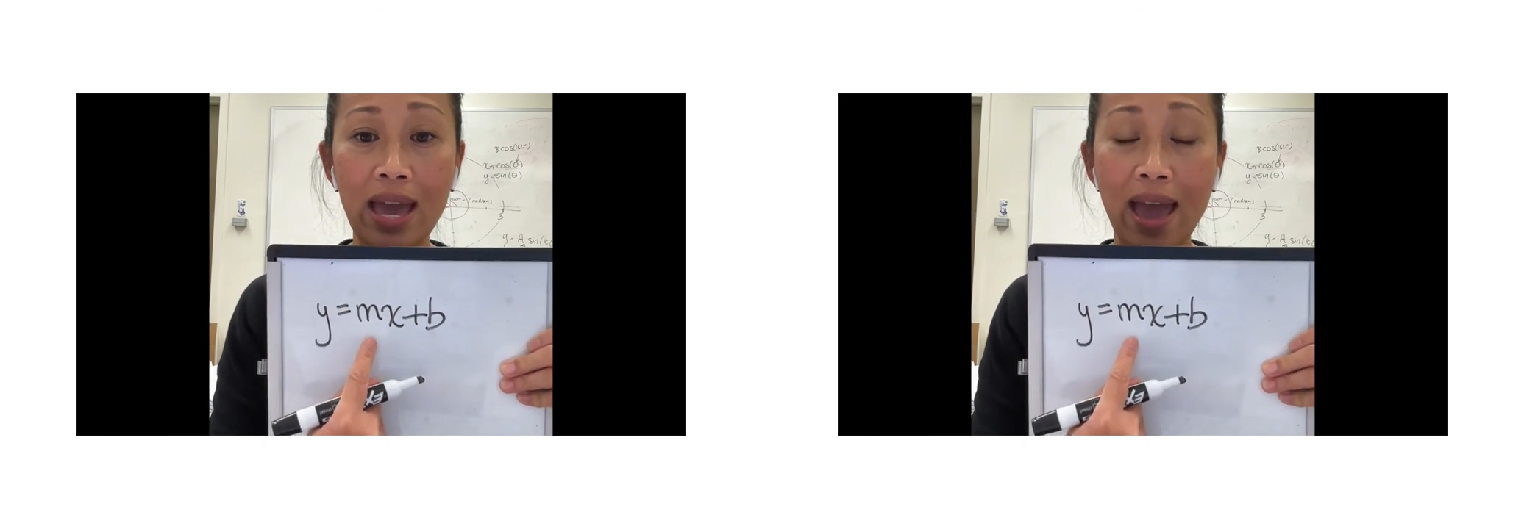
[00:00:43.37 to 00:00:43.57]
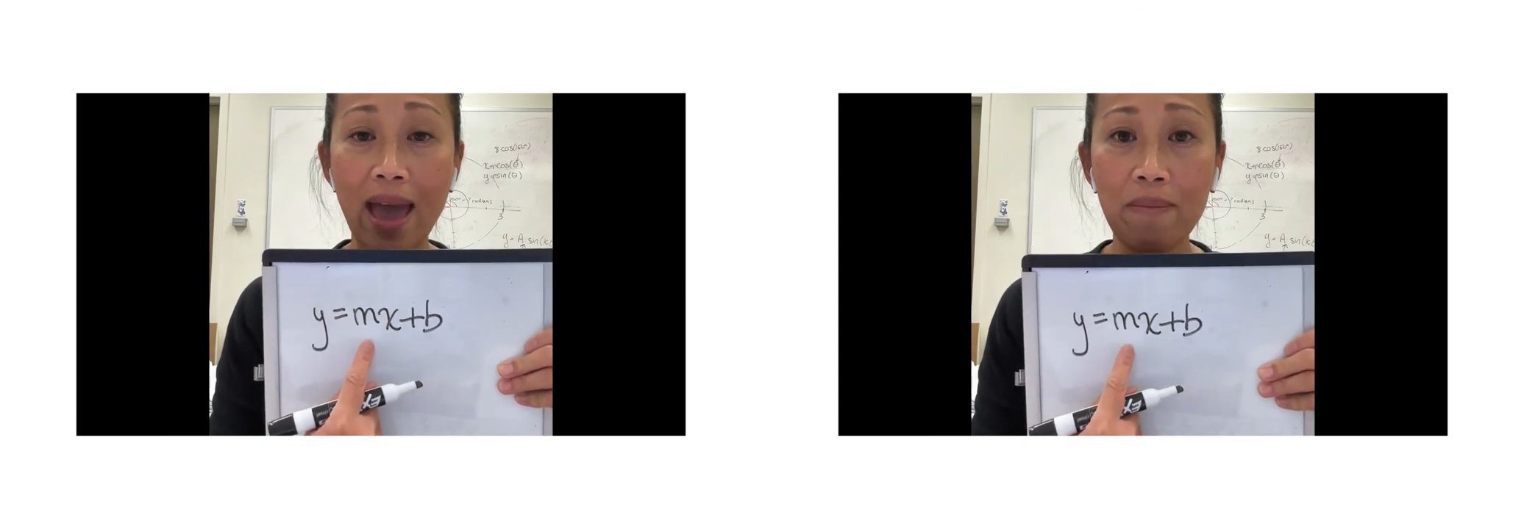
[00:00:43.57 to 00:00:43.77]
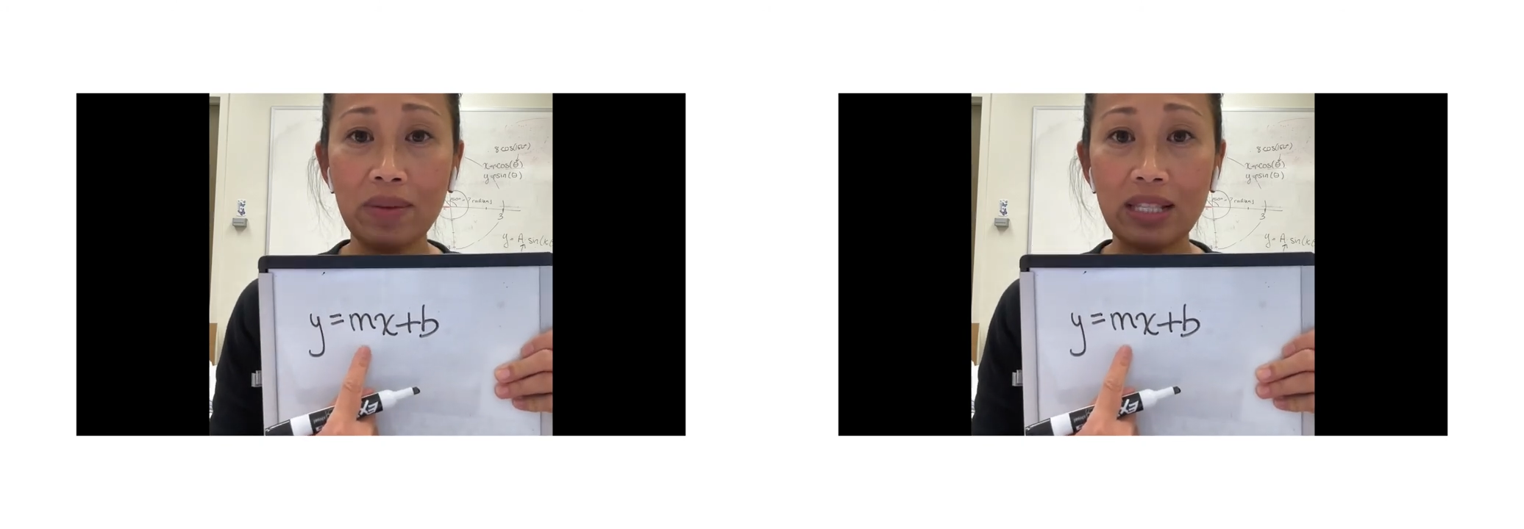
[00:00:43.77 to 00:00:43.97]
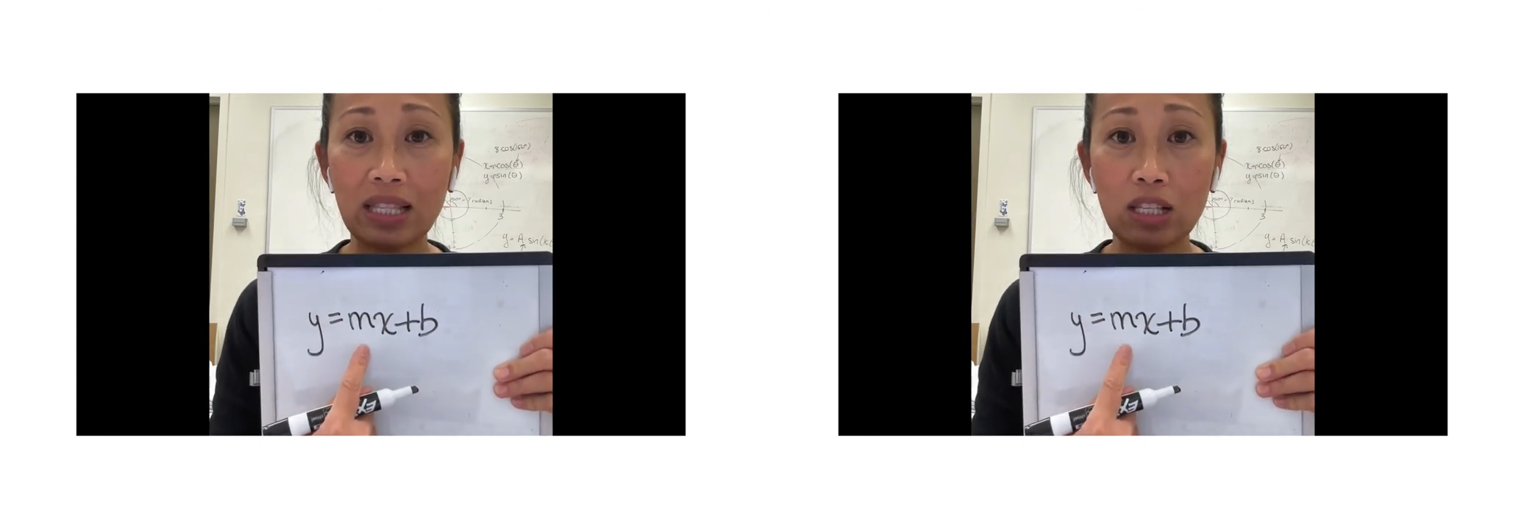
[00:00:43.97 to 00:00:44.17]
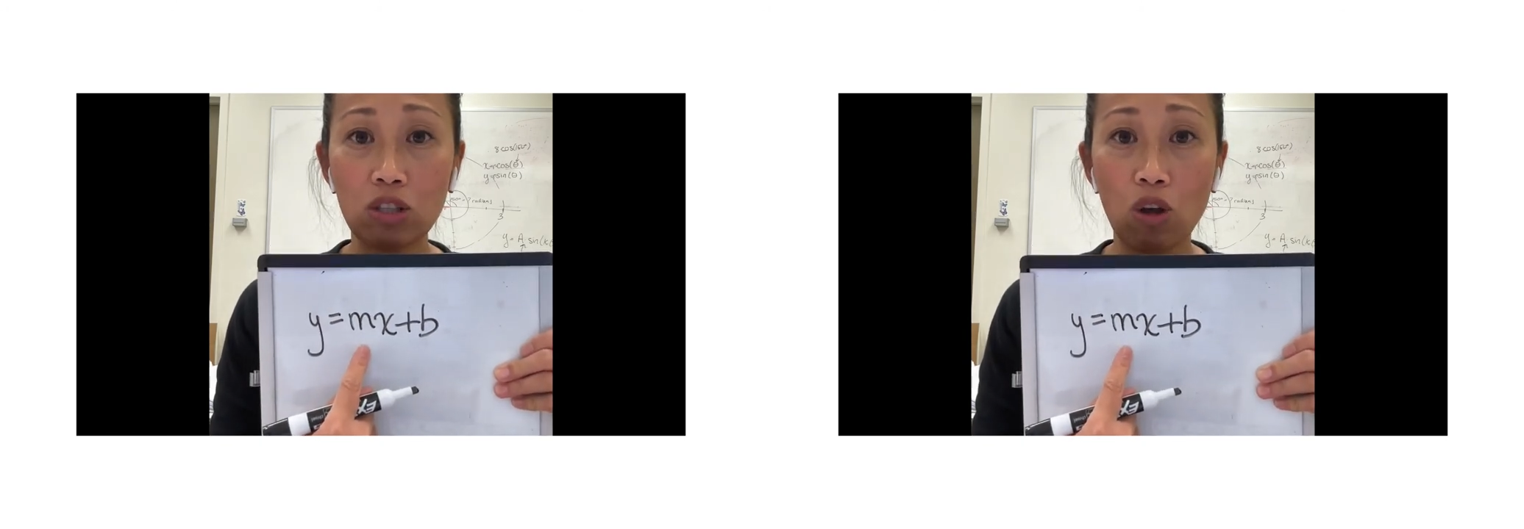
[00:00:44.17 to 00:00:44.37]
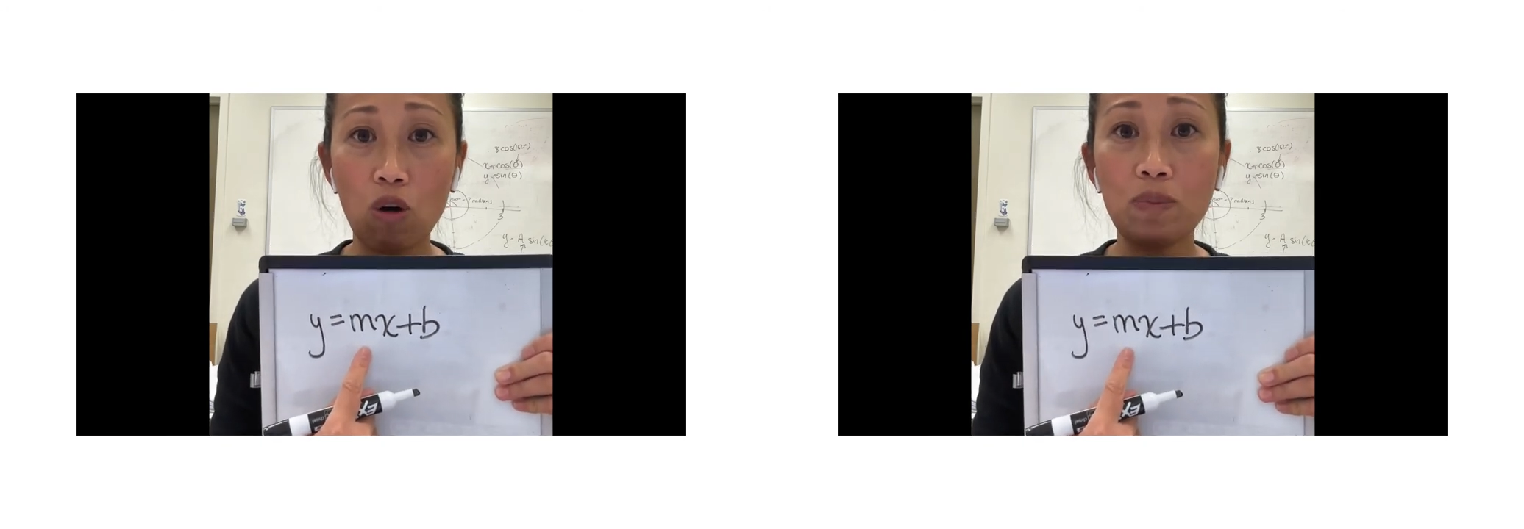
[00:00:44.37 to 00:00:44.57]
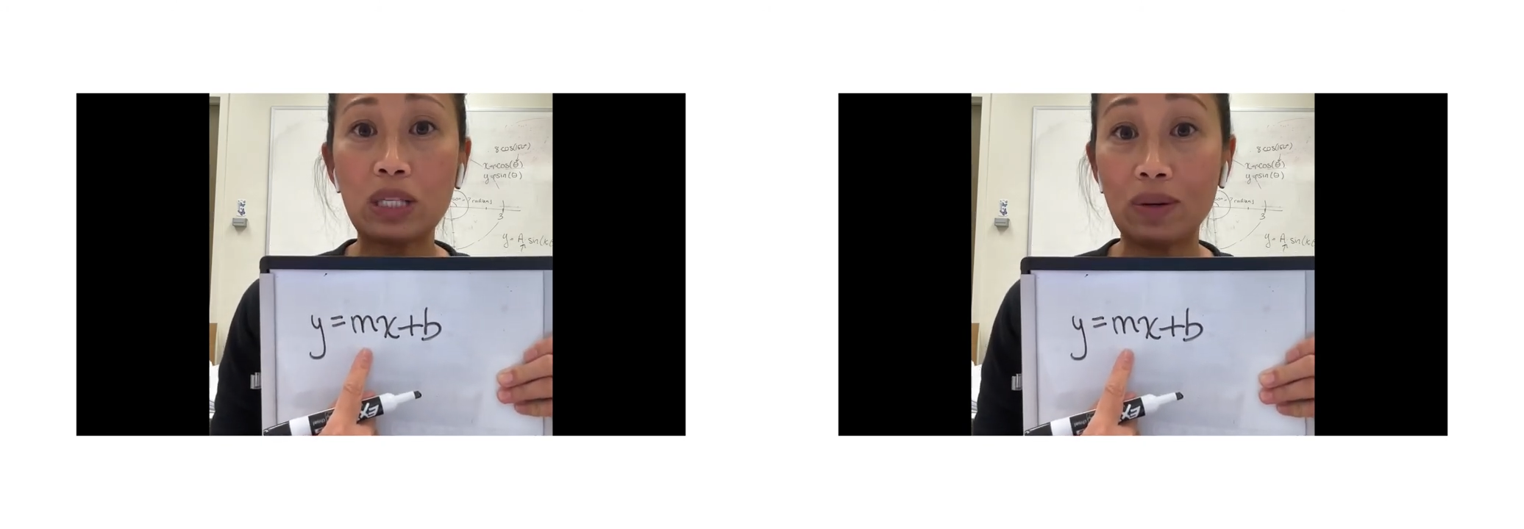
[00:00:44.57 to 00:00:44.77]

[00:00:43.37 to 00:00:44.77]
m is the slope, so